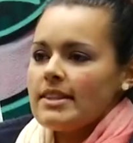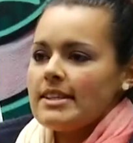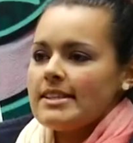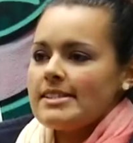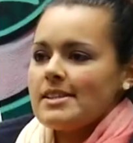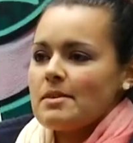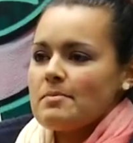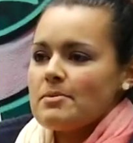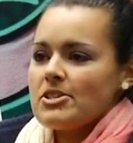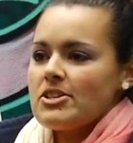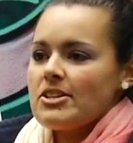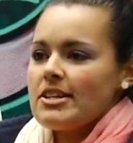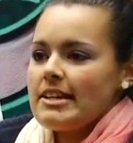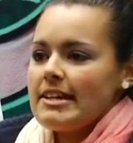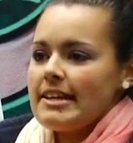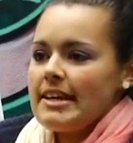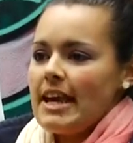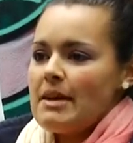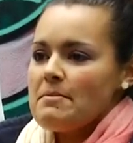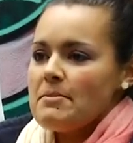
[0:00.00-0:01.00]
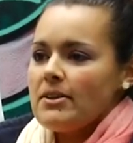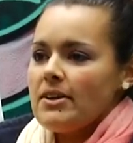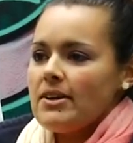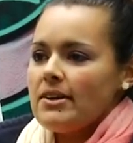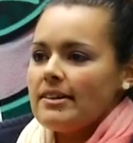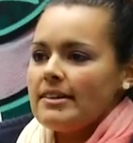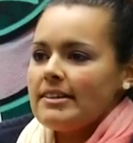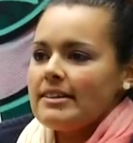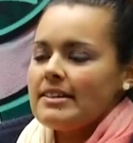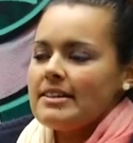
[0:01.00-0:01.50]
this opportunity came
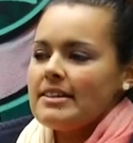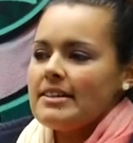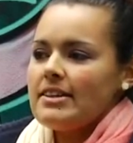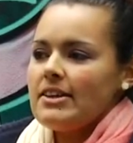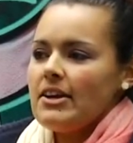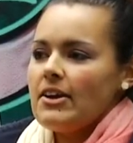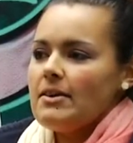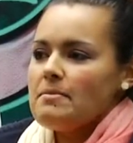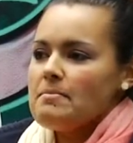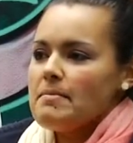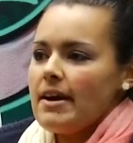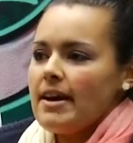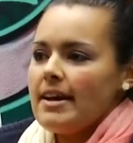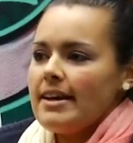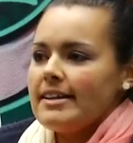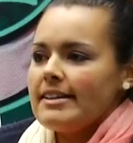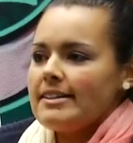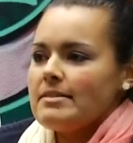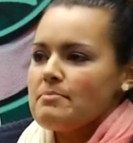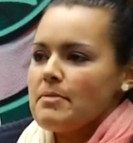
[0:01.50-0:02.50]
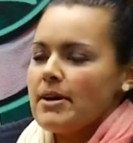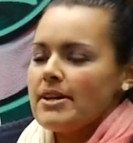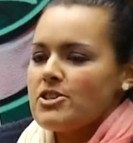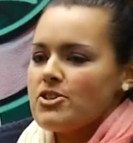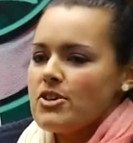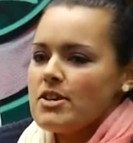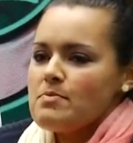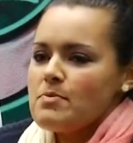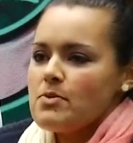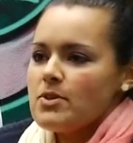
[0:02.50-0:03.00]
along, my
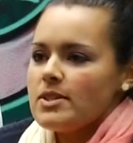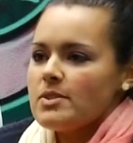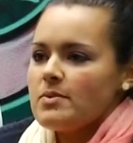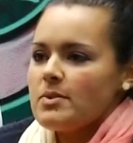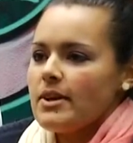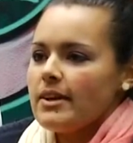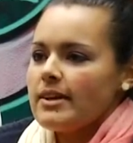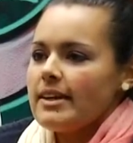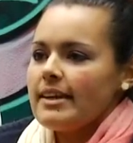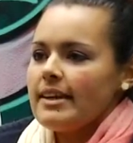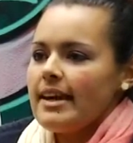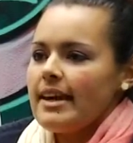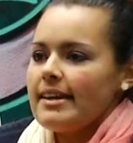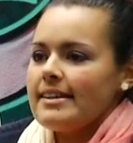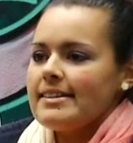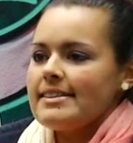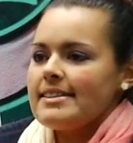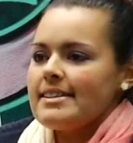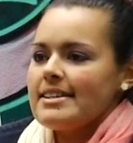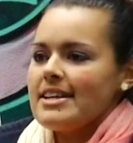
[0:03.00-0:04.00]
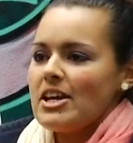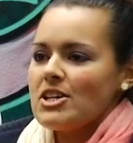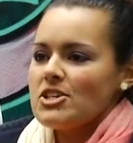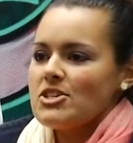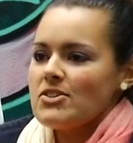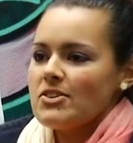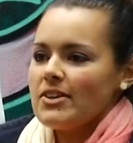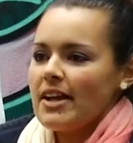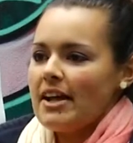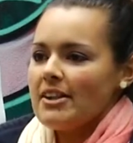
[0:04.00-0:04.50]
dream was working at the
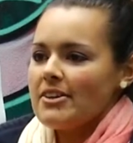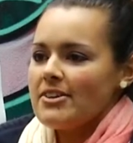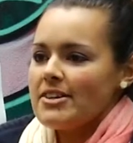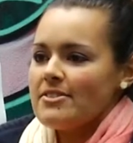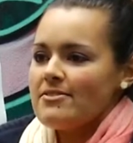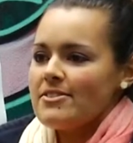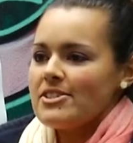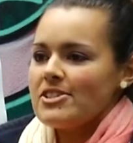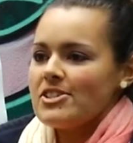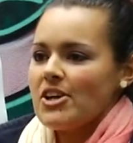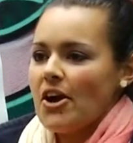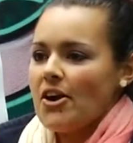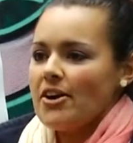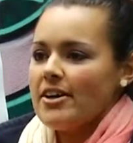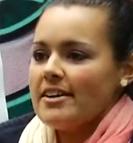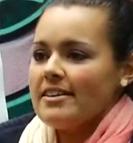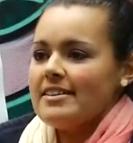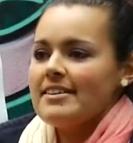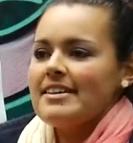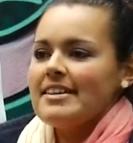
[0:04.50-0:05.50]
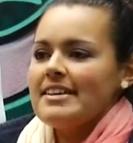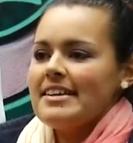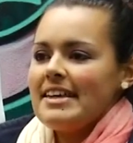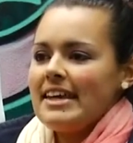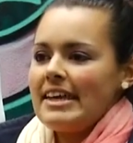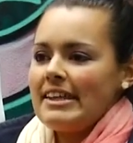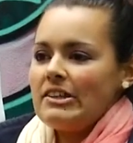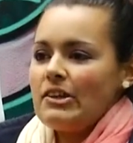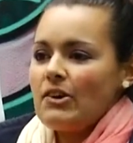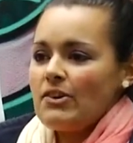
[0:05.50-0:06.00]
National Gallery of Australia
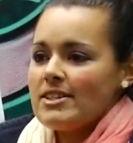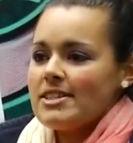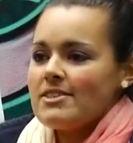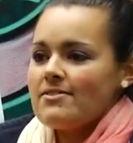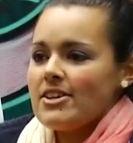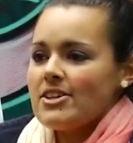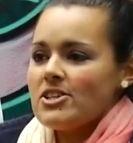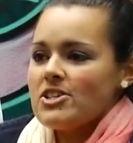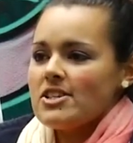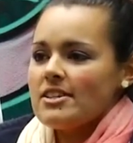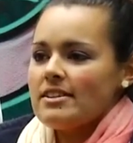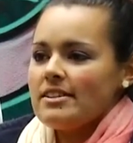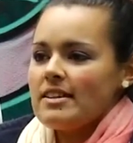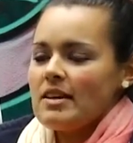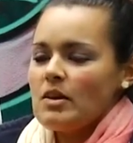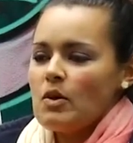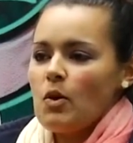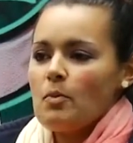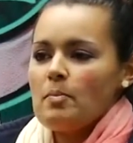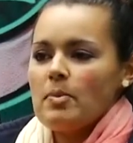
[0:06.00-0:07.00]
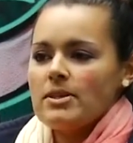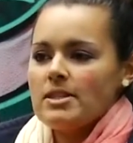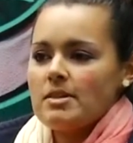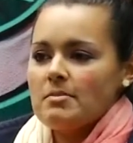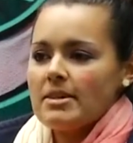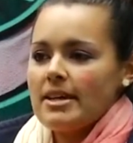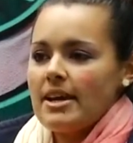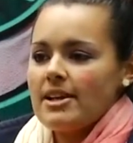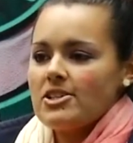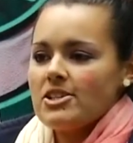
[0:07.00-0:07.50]
in conservation or
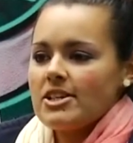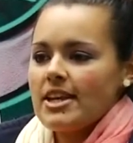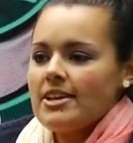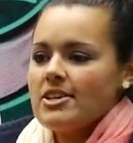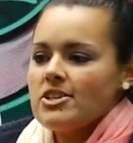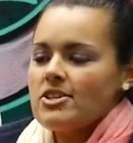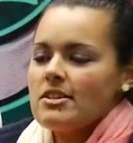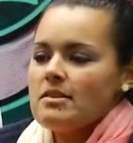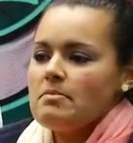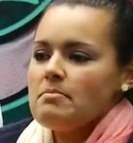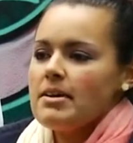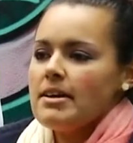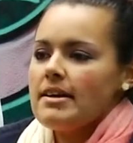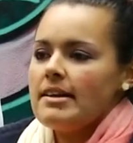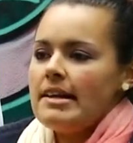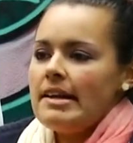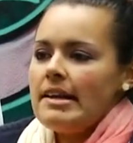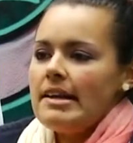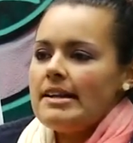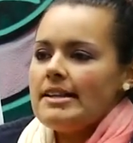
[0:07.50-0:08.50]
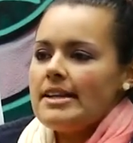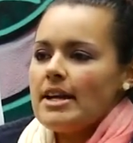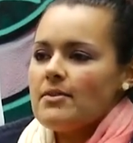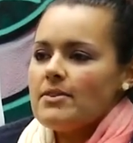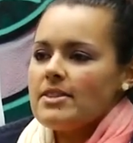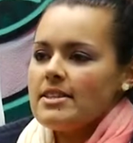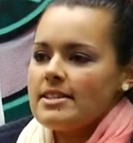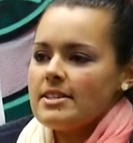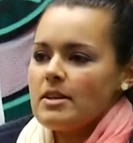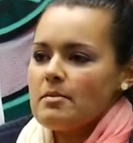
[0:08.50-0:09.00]
possibly education, but now
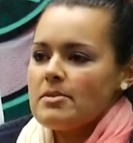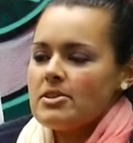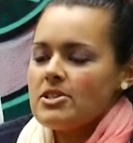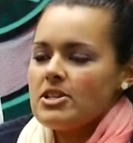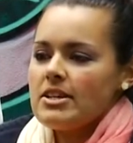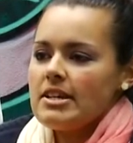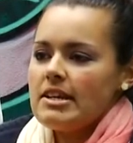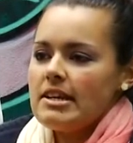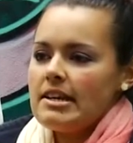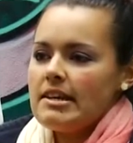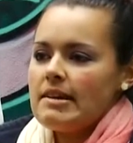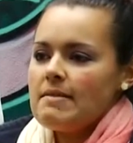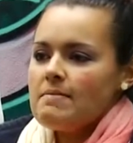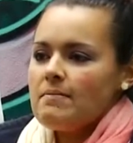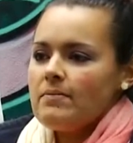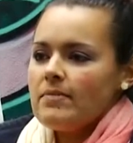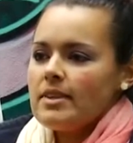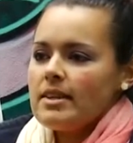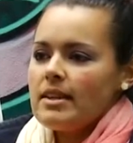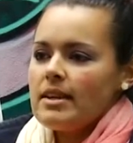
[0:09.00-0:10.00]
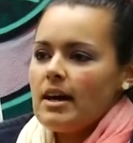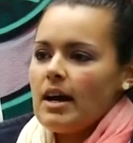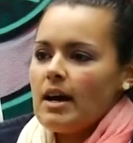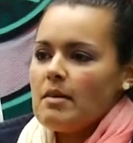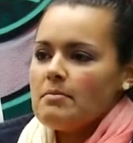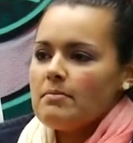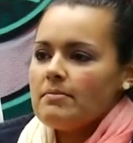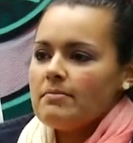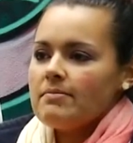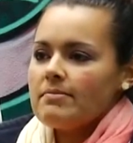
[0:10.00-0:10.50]
with this opportunity
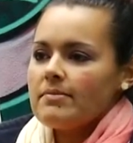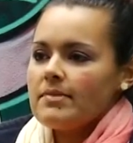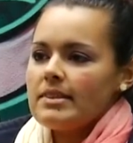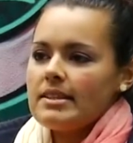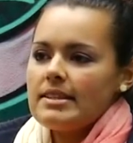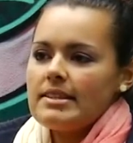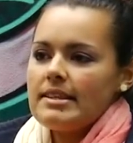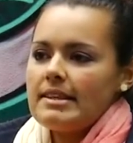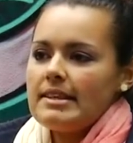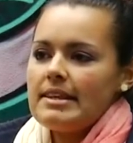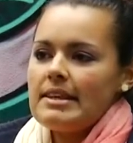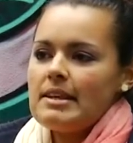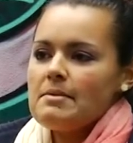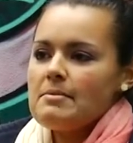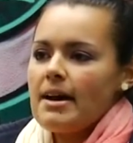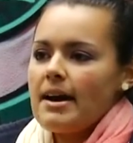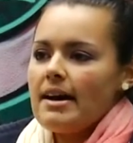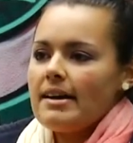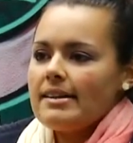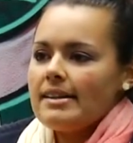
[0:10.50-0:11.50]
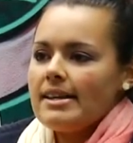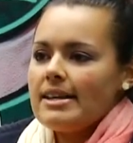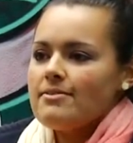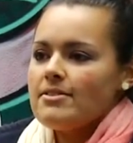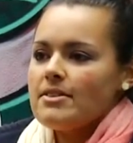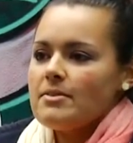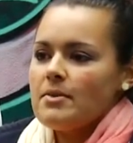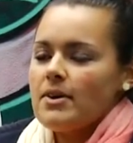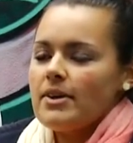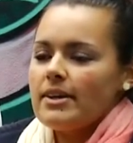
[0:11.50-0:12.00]
I'm thinking about
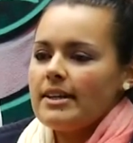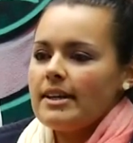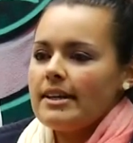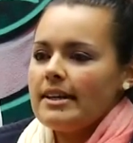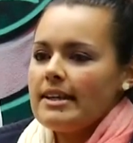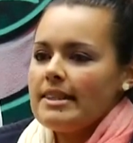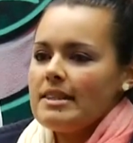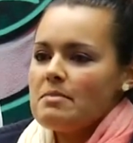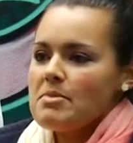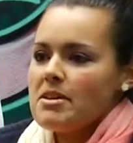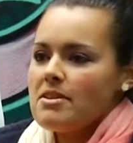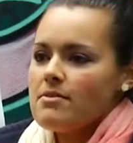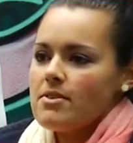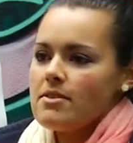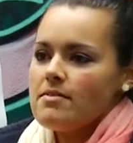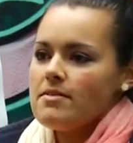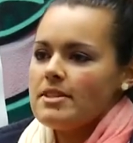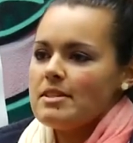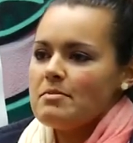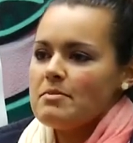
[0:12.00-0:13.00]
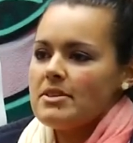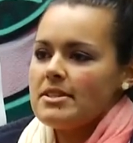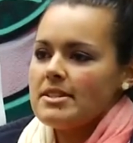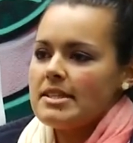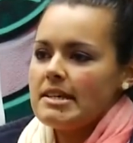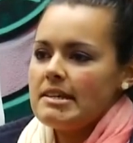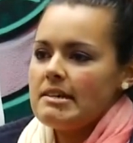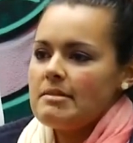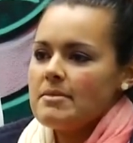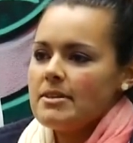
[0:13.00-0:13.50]
even working in the Pitt Rivers
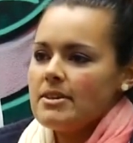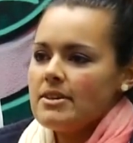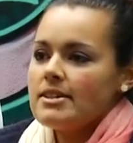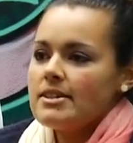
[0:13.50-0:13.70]
Museum in